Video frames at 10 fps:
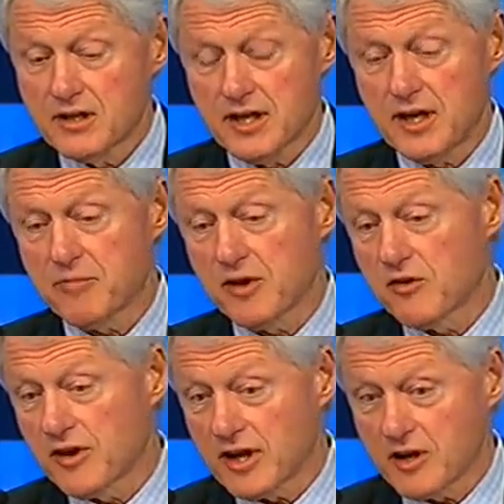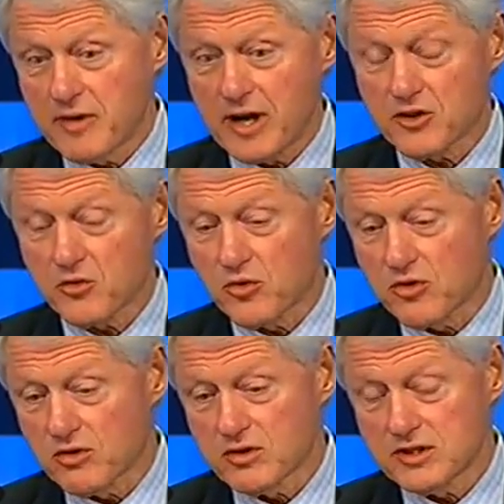to keep learning about the
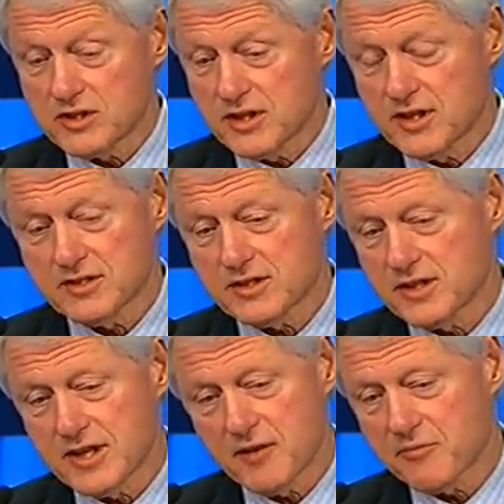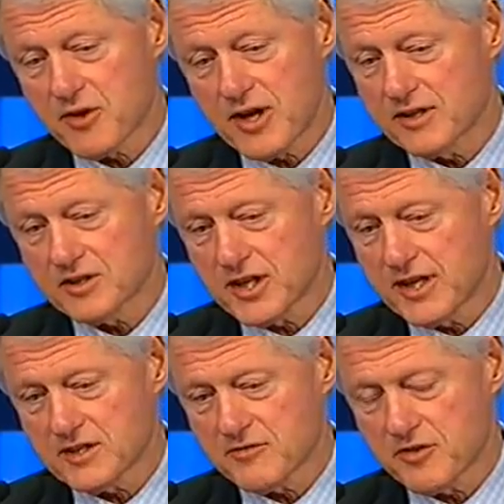world as it is and keep trying to
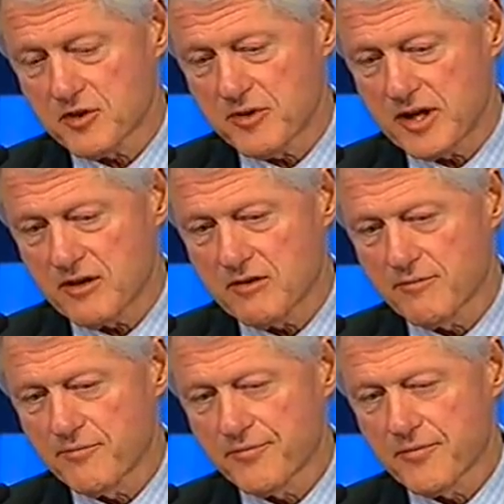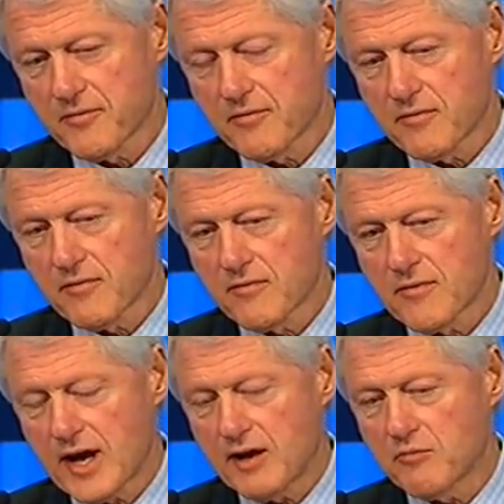change it for the better.
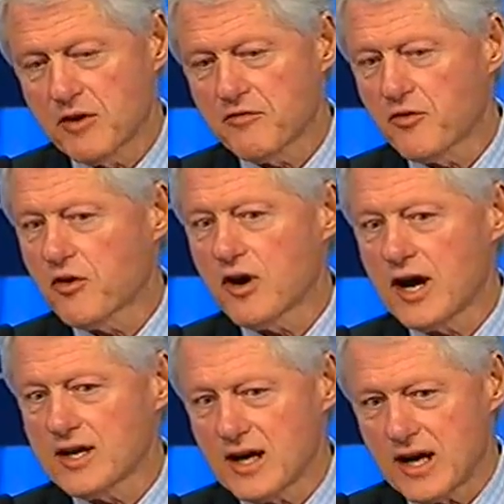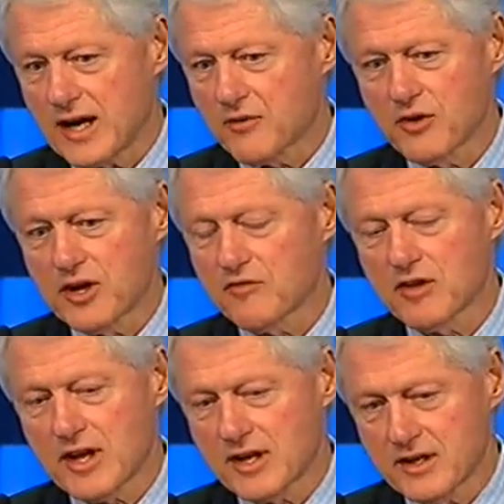And before I die,
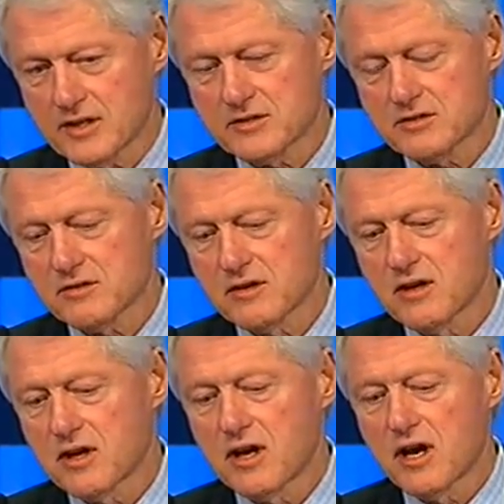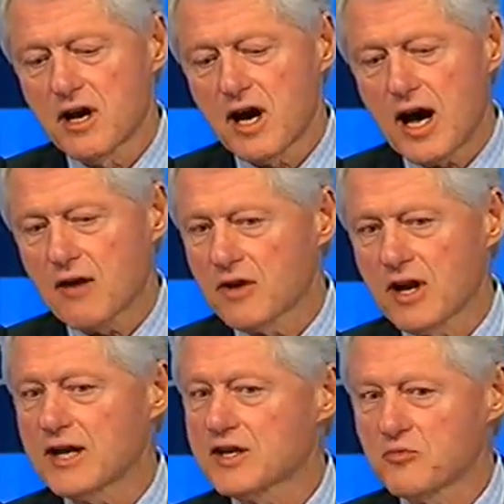whenever that is, I
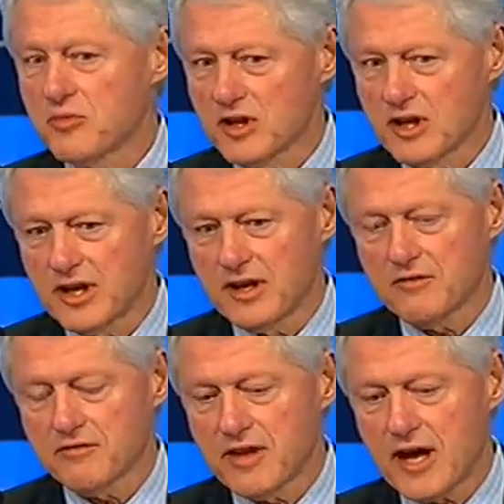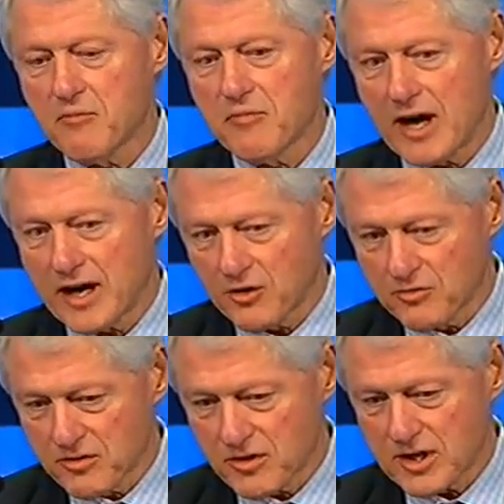would like to believe that my
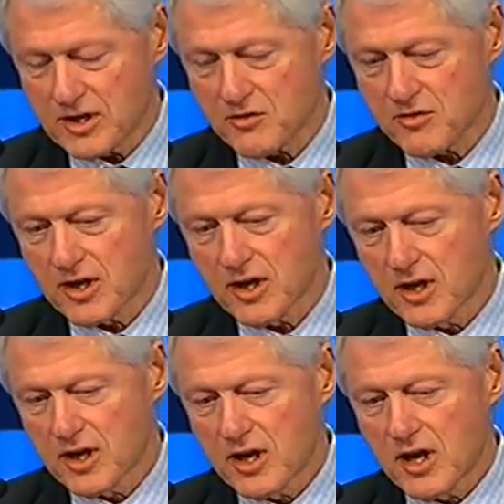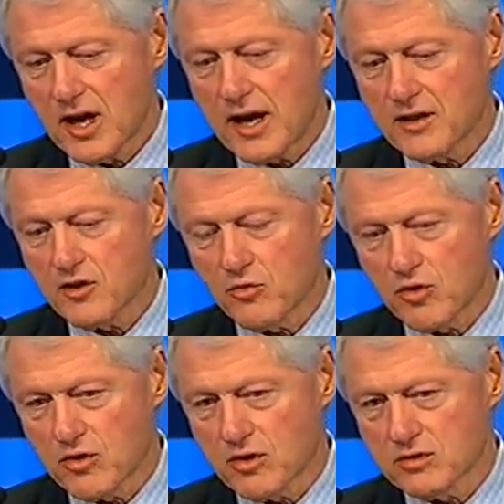own country and the
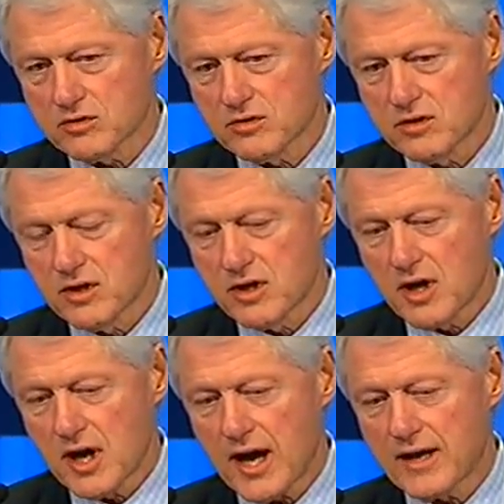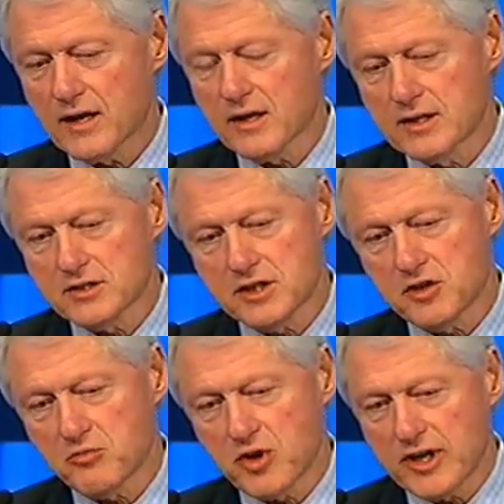world had at
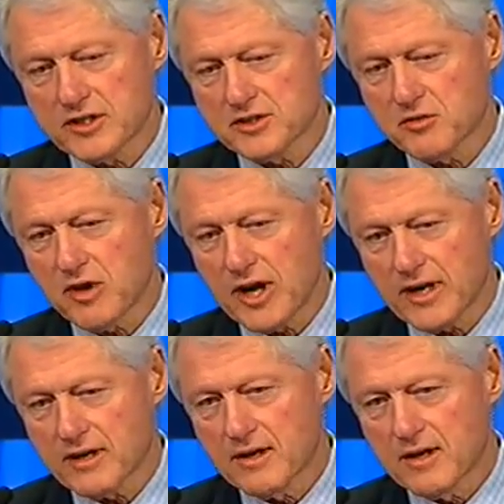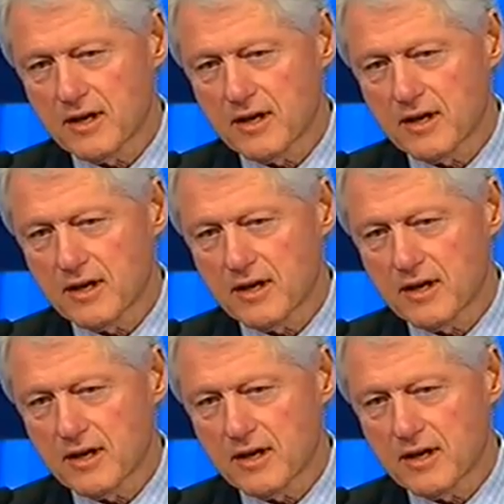least embraced the right